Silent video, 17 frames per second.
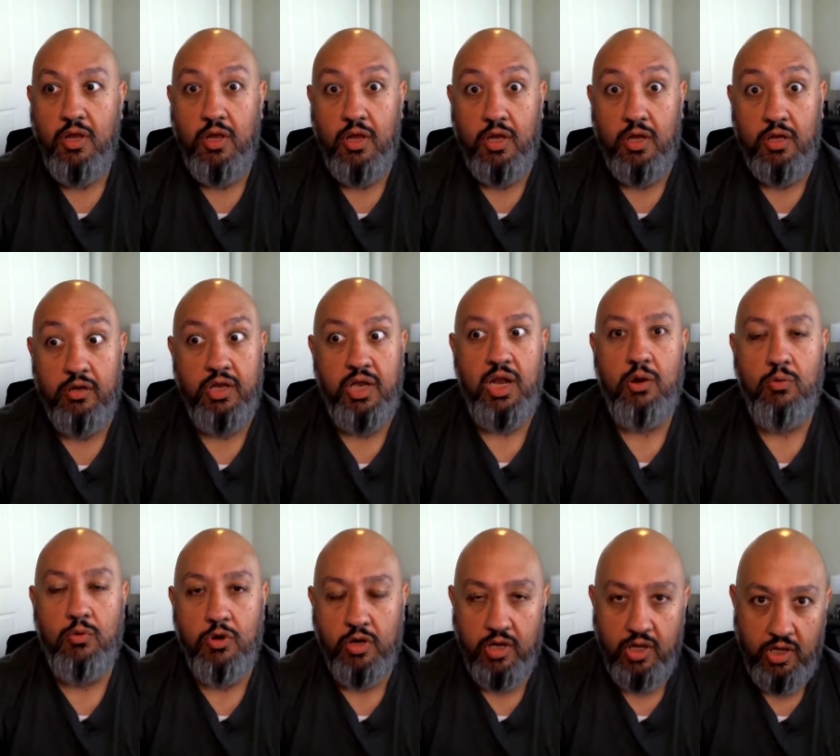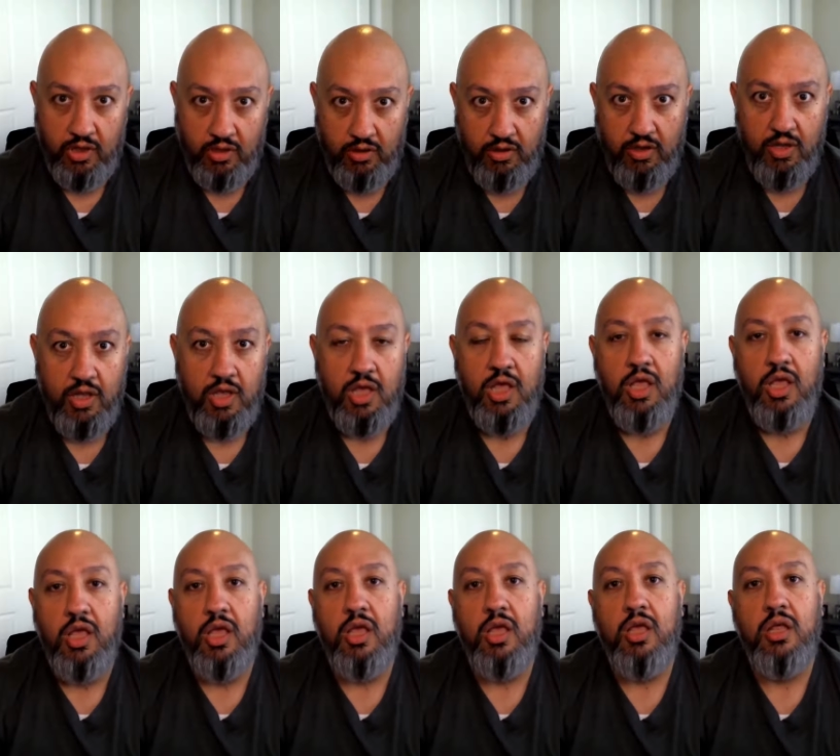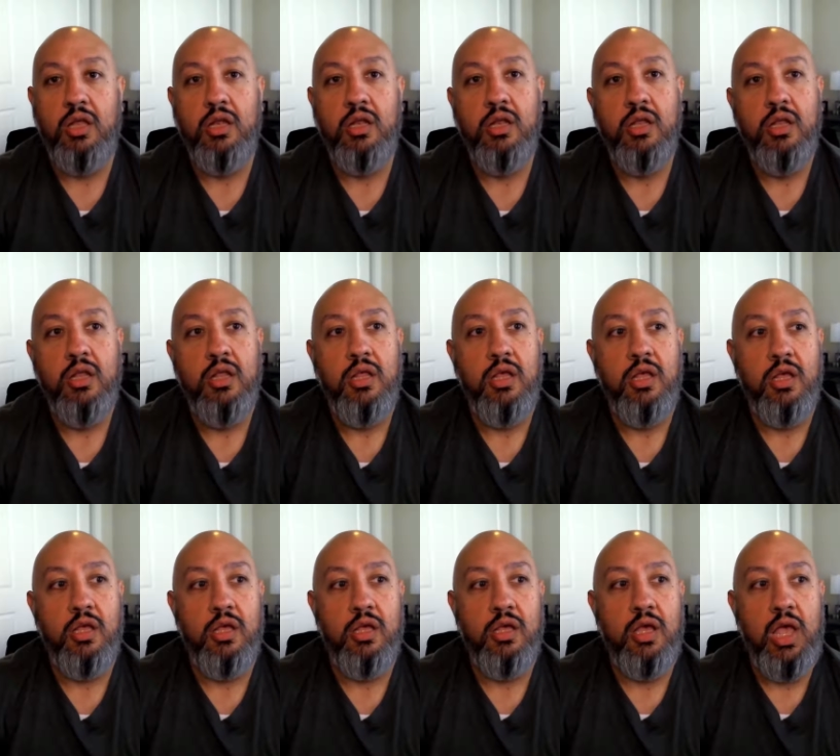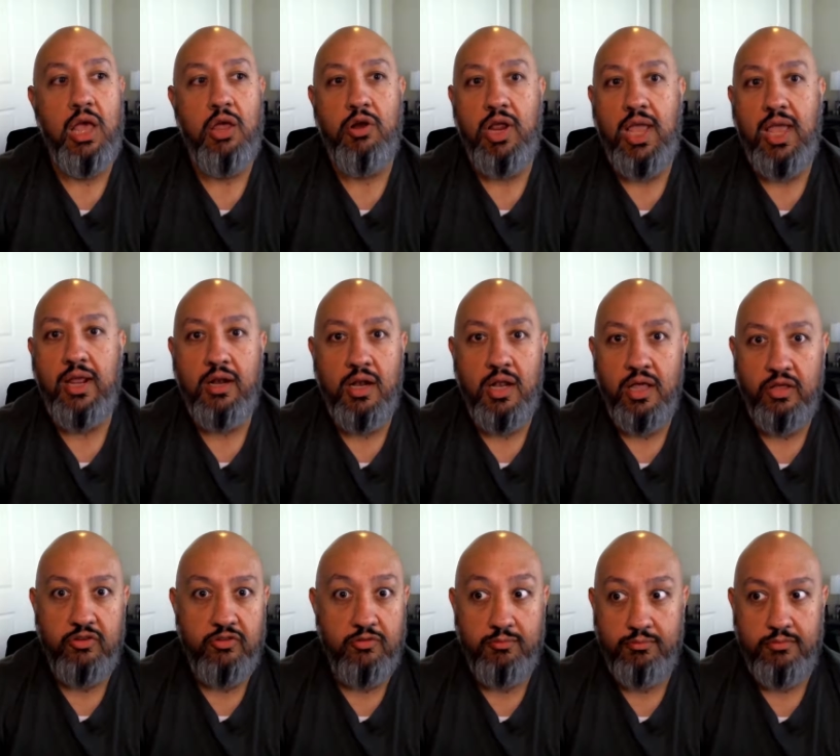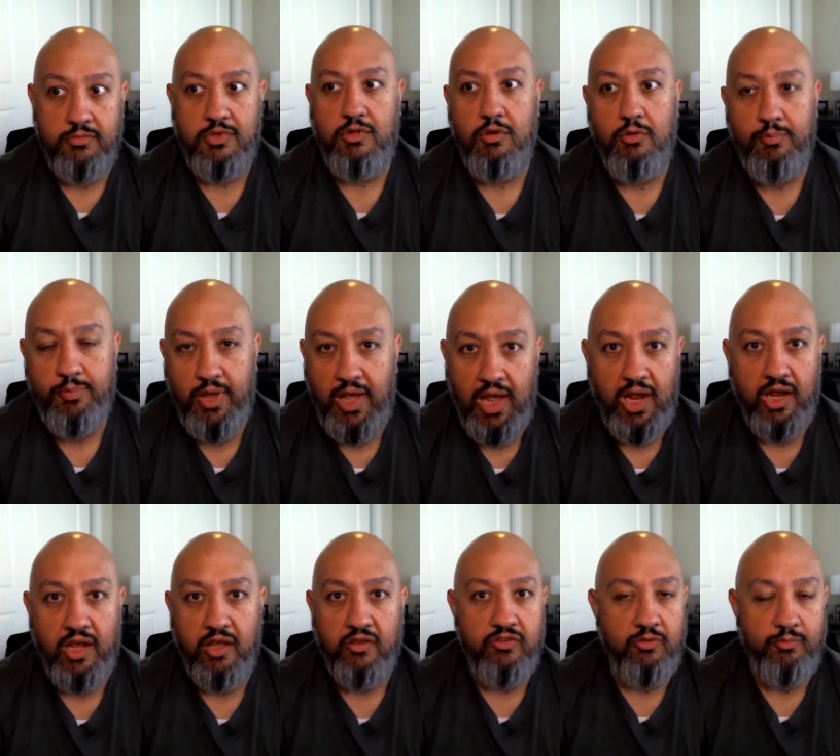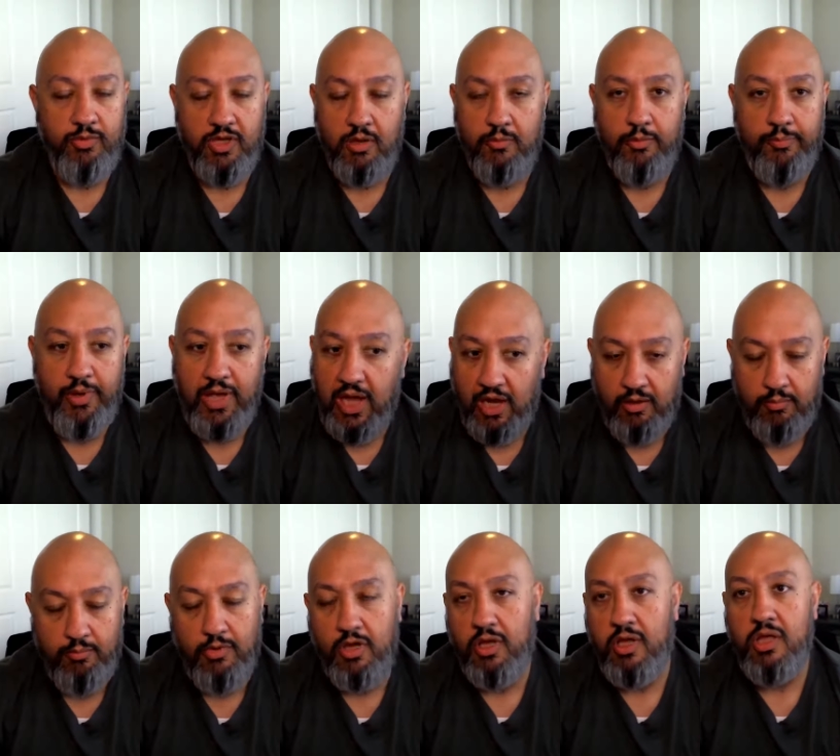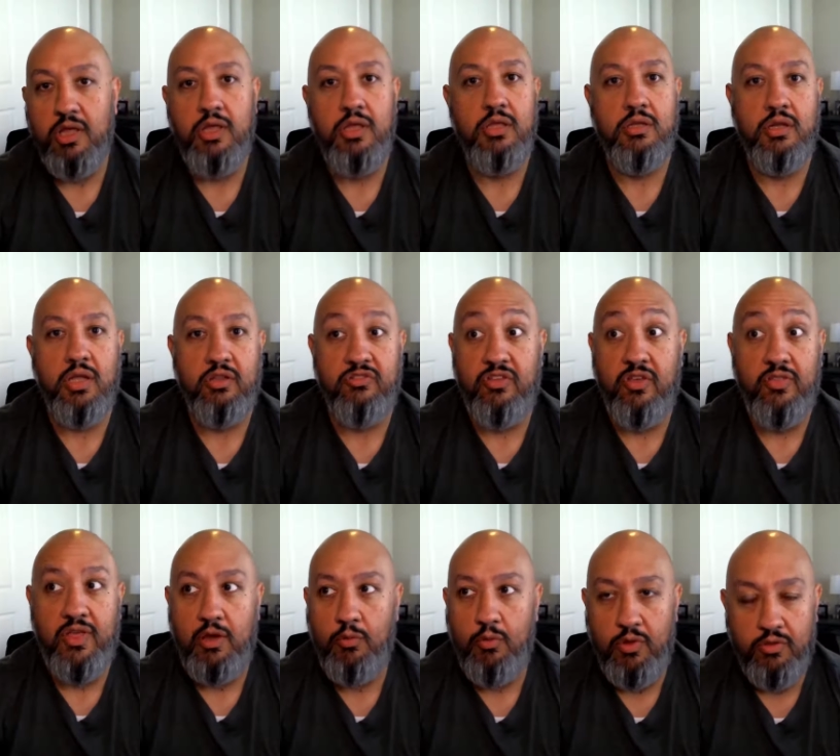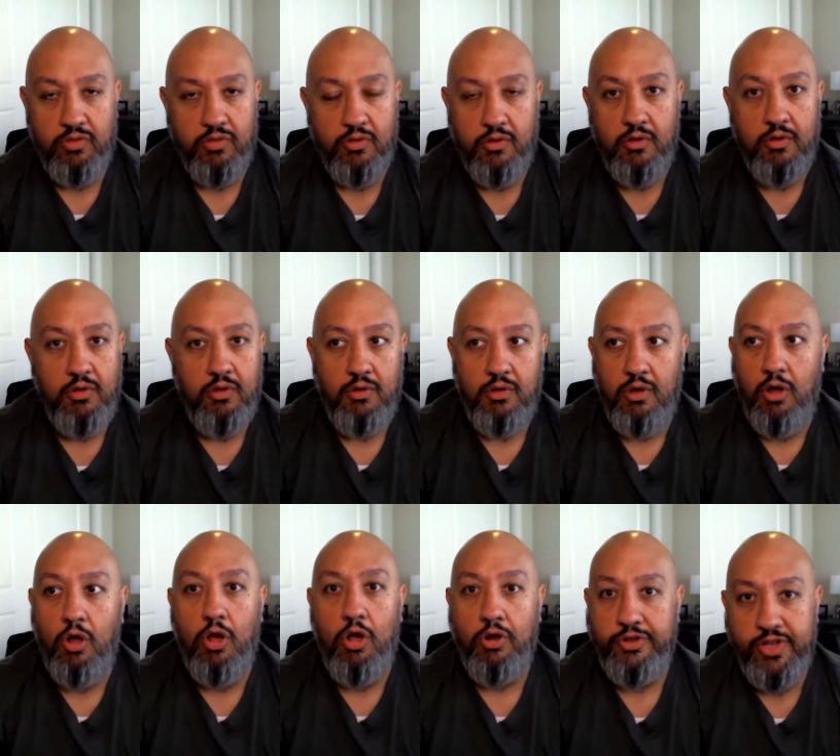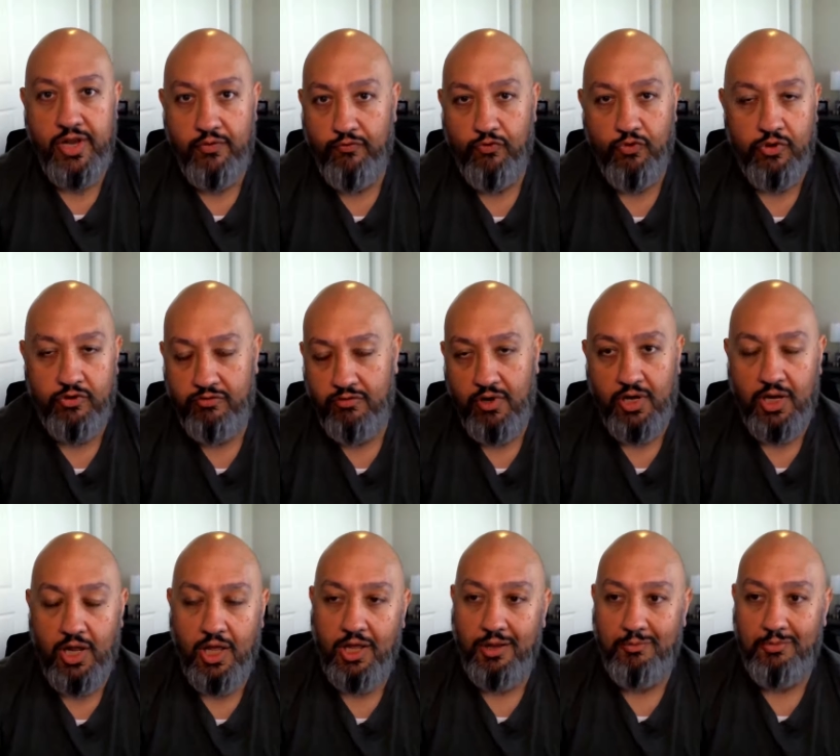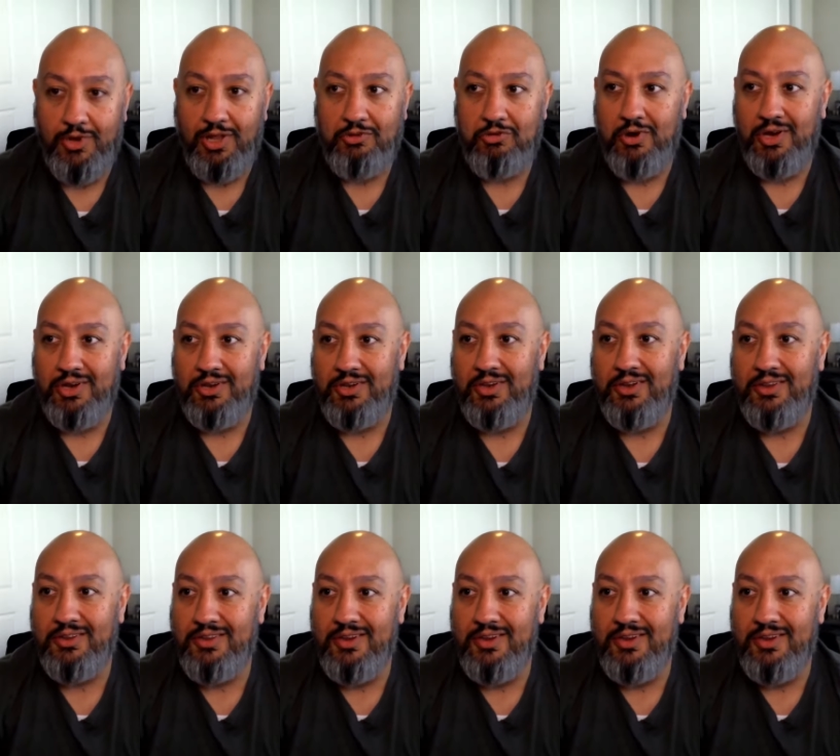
networking and how to analyze packets and become a packet monkey. And I say that with all deference, right? Not I'm not trying to